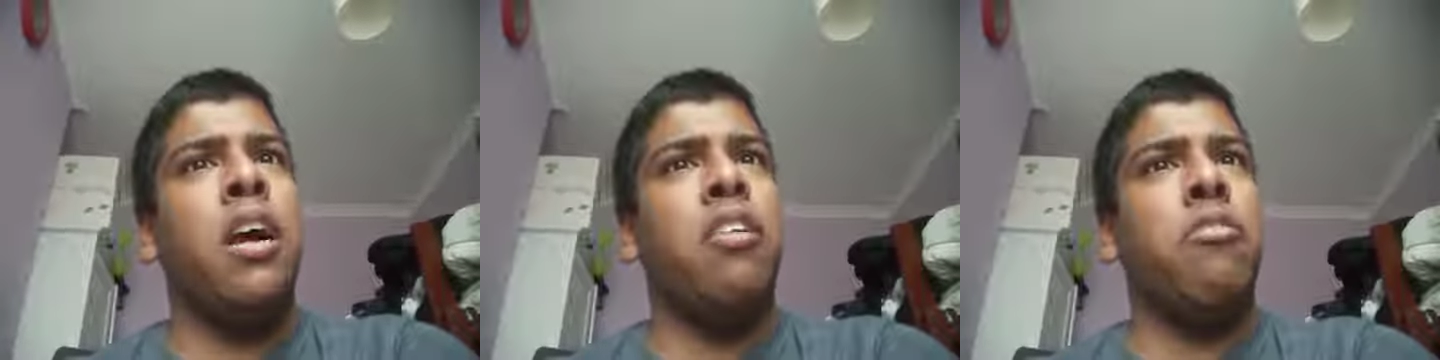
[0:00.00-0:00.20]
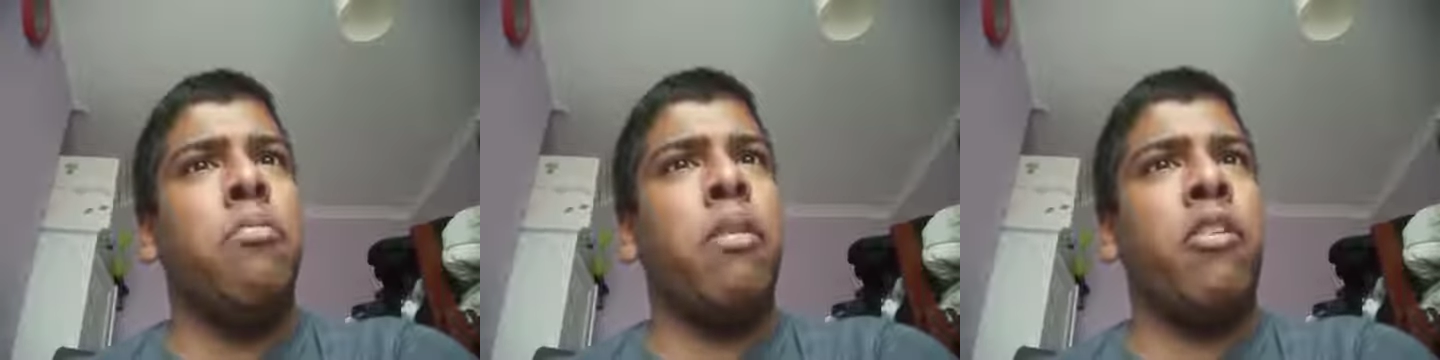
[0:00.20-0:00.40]

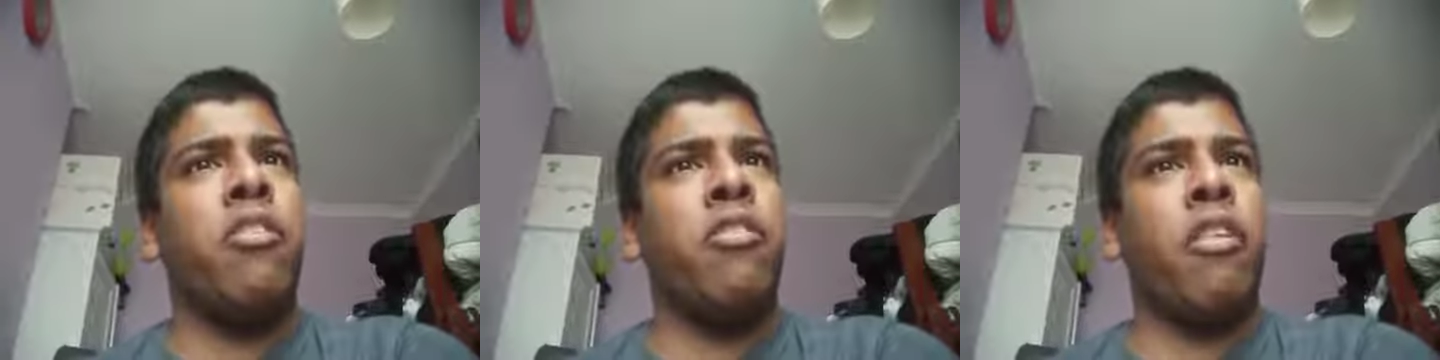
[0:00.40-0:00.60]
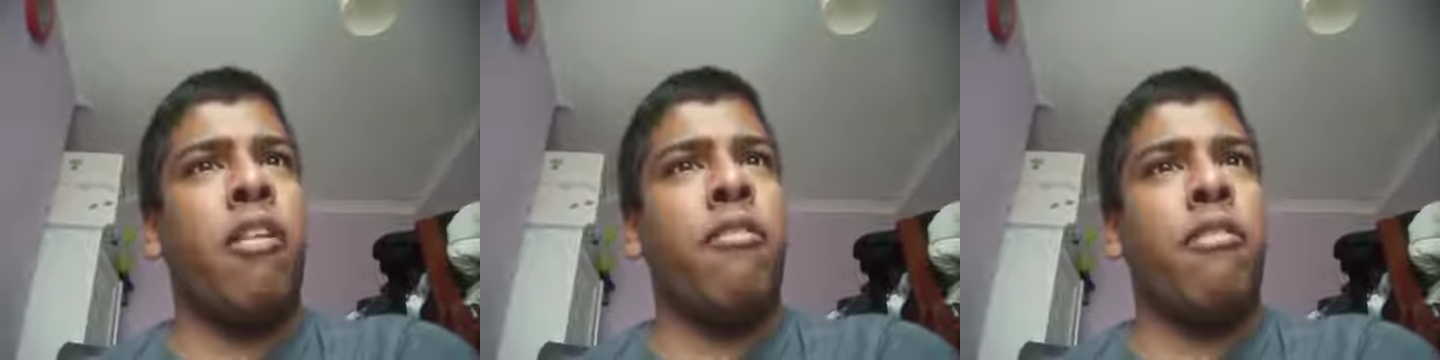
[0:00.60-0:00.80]
As much
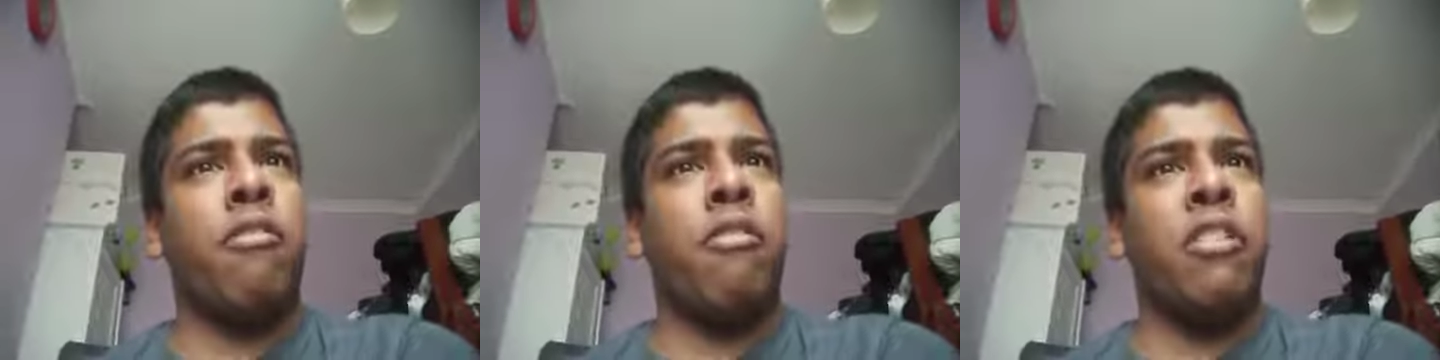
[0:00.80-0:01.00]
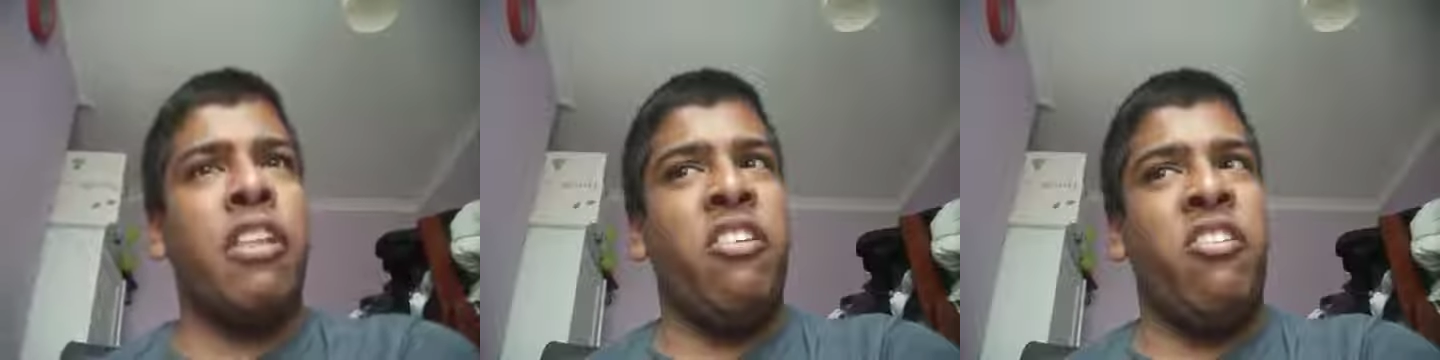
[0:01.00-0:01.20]
as I
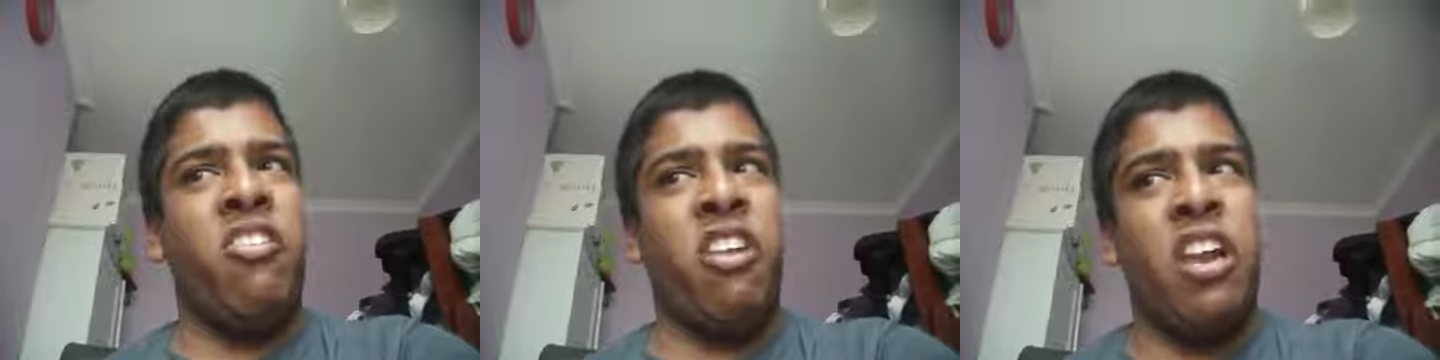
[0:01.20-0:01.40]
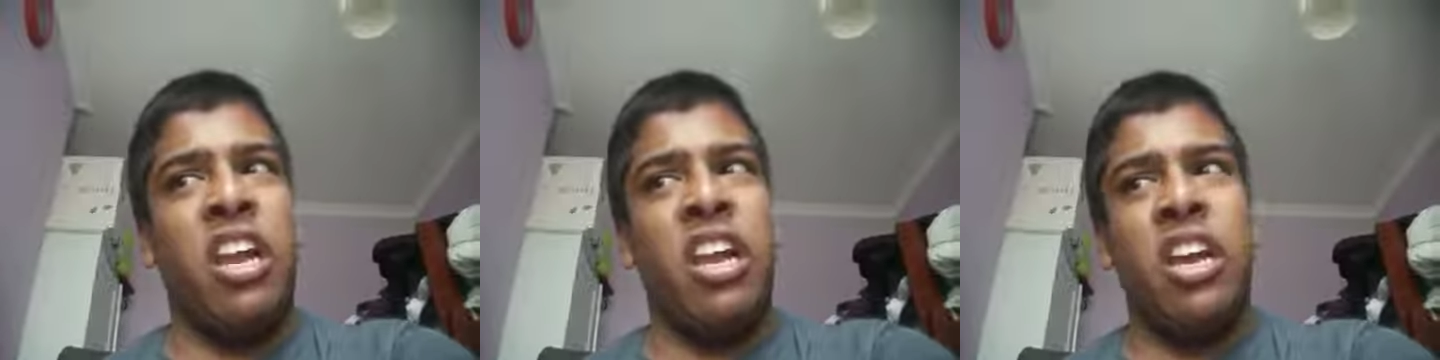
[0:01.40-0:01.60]
regret the
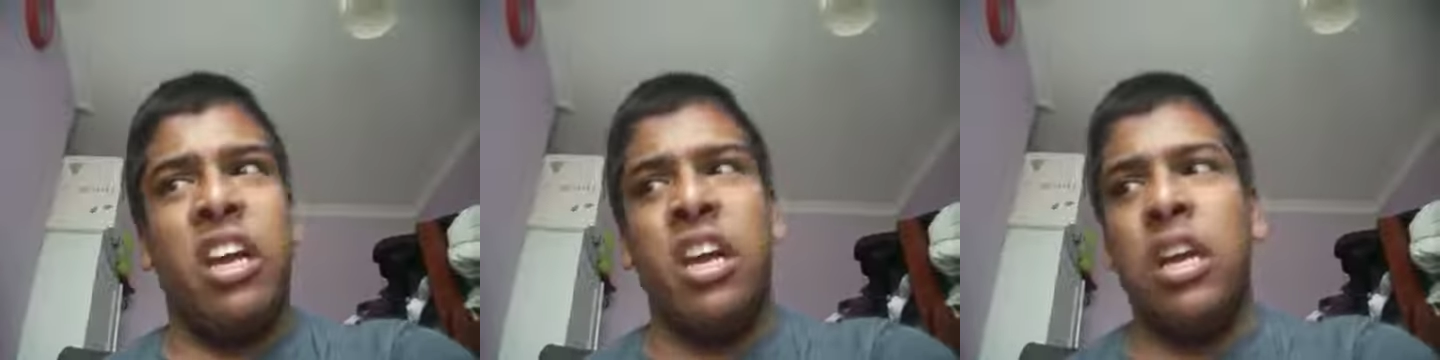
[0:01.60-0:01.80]
shit,